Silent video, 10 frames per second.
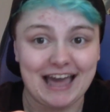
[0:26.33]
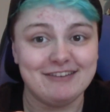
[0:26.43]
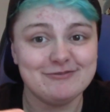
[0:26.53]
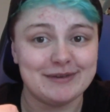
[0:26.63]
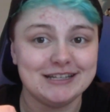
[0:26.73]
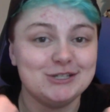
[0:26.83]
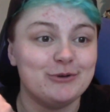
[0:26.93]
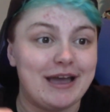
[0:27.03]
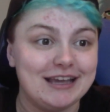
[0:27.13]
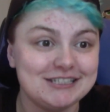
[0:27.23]
I have been
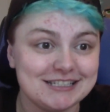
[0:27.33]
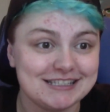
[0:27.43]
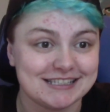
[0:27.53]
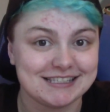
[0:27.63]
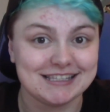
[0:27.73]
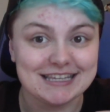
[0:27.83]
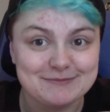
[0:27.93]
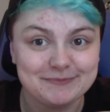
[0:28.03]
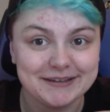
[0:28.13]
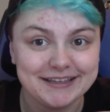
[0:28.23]
too anxious to
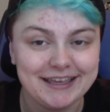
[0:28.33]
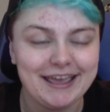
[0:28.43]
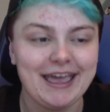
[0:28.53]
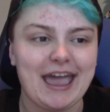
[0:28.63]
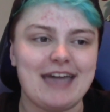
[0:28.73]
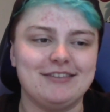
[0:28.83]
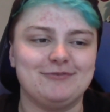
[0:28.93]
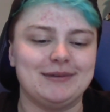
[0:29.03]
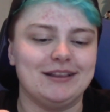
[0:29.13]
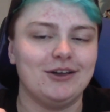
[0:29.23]
sleep, and
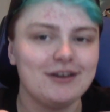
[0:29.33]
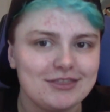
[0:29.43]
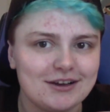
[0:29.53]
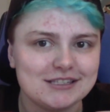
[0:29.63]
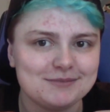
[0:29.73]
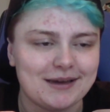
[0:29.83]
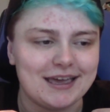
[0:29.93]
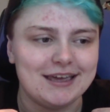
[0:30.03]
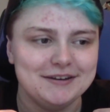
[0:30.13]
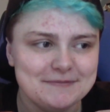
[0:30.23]
there have been a lot of thoughts in
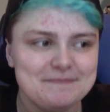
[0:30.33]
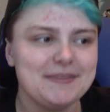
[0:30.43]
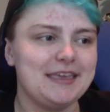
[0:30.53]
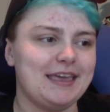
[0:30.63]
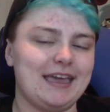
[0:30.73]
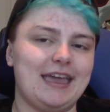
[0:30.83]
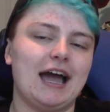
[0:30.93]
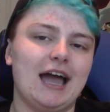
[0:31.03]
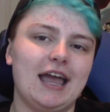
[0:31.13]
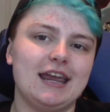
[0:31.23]
my head.
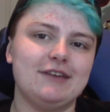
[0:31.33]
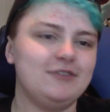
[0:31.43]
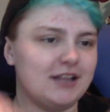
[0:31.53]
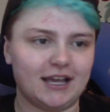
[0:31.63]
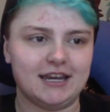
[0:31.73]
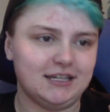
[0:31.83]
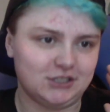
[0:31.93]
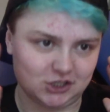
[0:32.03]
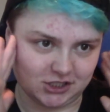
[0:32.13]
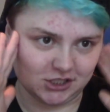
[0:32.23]
I feel like I
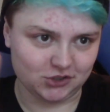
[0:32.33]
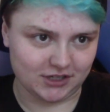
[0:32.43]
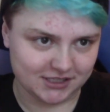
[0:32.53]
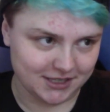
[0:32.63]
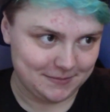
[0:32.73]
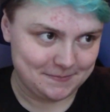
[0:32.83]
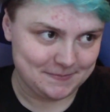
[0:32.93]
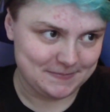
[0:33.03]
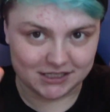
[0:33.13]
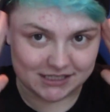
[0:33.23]
need to just address them,
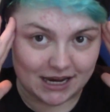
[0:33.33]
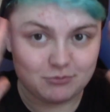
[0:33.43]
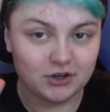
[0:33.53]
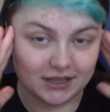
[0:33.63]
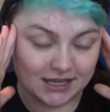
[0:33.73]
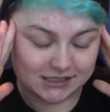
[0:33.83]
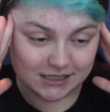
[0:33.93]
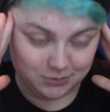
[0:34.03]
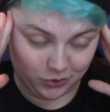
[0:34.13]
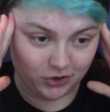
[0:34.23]
because I'm
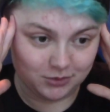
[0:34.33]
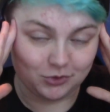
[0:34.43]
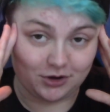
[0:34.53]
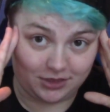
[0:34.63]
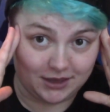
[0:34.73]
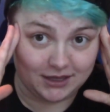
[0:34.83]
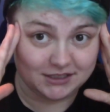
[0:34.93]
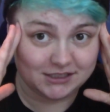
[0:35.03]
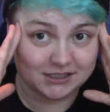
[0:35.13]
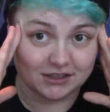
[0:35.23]
realizing more and more
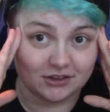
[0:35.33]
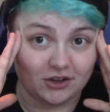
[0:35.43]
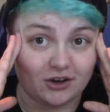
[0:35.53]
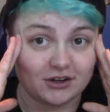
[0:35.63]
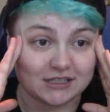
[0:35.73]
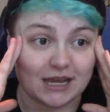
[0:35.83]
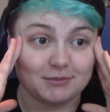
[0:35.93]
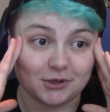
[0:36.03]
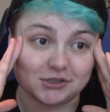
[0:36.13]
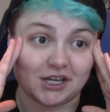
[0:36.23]
things the longer
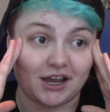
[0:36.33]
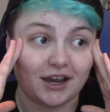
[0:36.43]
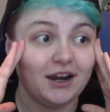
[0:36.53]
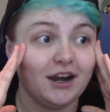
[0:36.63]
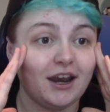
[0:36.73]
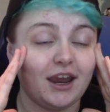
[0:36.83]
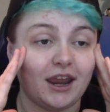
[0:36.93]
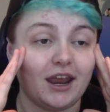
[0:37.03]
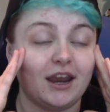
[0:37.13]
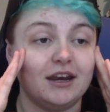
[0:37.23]
time goes on,
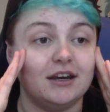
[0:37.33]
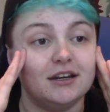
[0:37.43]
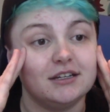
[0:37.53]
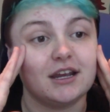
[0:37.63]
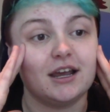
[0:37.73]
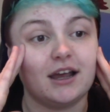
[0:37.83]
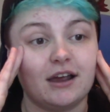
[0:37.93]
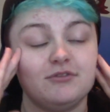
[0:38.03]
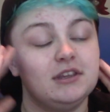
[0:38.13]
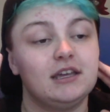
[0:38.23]
and
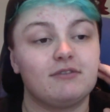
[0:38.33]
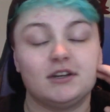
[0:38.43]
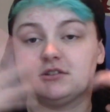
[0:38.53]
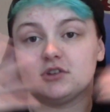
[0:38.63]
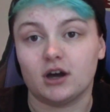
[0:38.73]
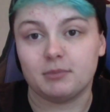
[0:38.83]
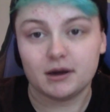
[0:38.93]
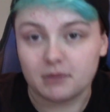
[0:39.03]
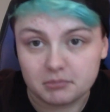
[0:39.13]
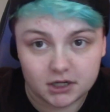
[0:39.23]
I feel like if I don't talk
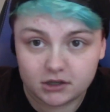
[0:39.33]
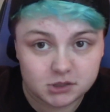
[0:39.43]
about them, I'm gonna